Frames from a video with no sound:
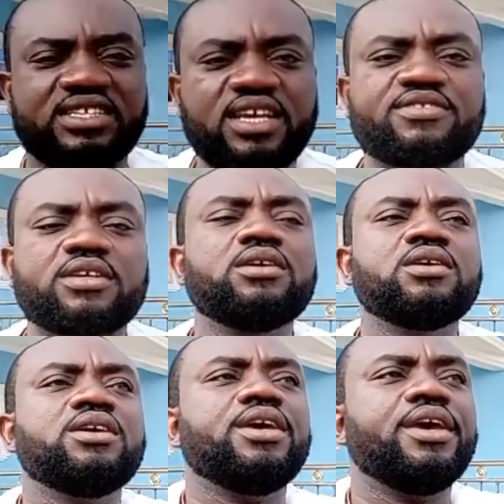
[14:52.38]
ourselves
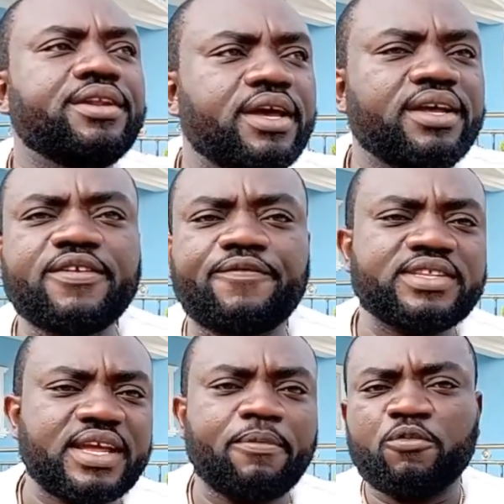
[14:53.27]
in a
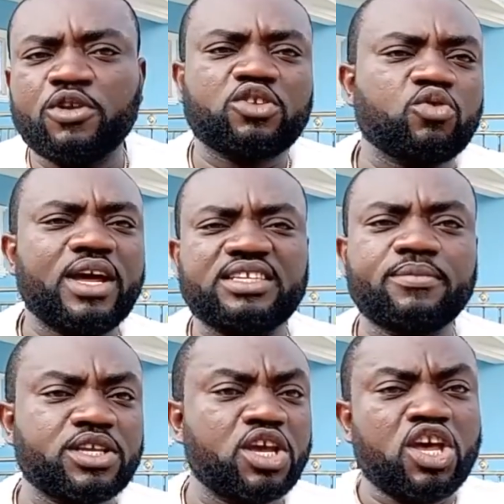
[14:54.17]
different type of political
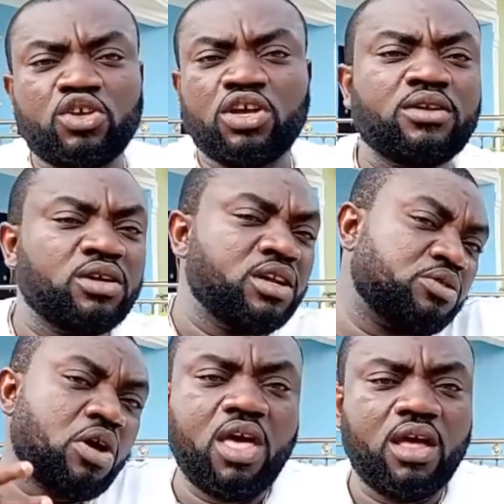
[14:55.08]

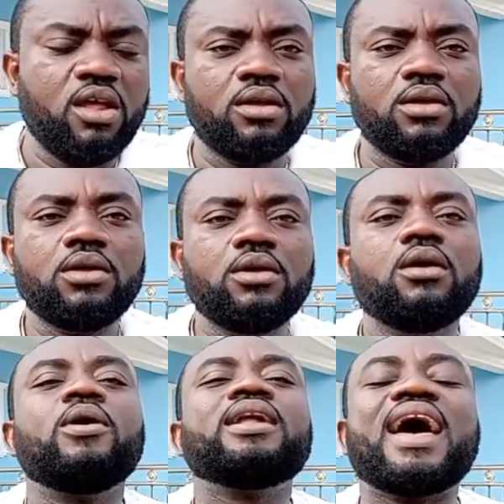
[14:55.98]
activity.
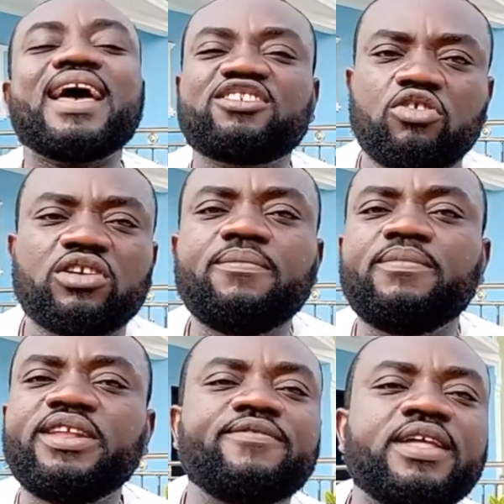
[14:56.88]
But I strongly
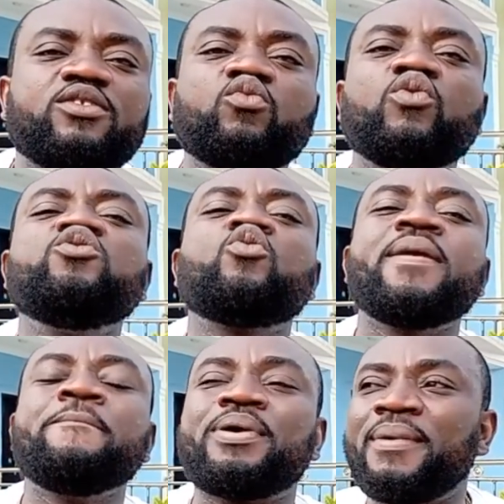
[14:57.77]
believe that when you
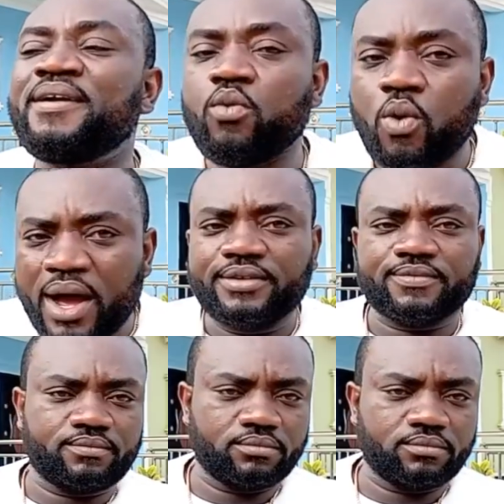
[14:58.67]
are in primary one,